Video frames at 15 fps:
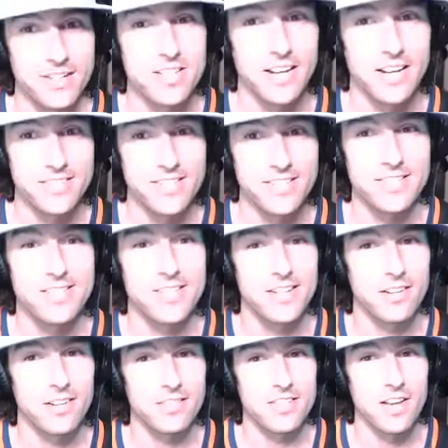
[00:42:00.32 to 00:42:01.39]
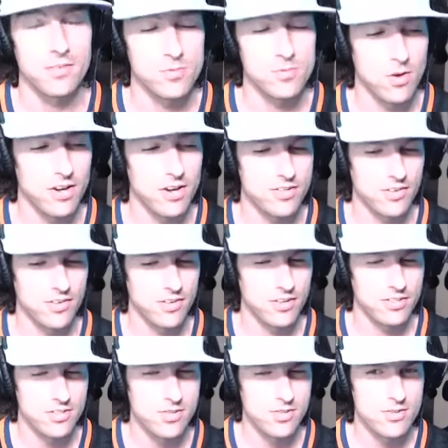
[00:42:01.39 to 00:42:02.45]
I did see. I was watching
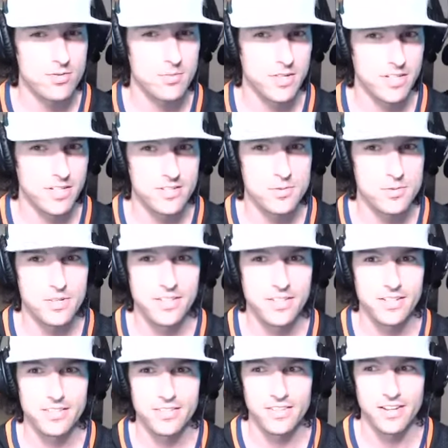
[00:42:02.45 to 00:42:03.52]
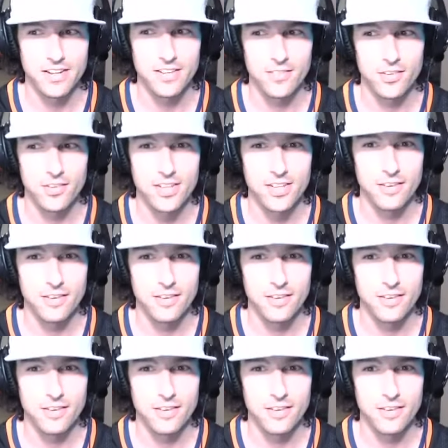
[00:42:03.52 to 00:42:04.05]
along social media this weekend. It looked like a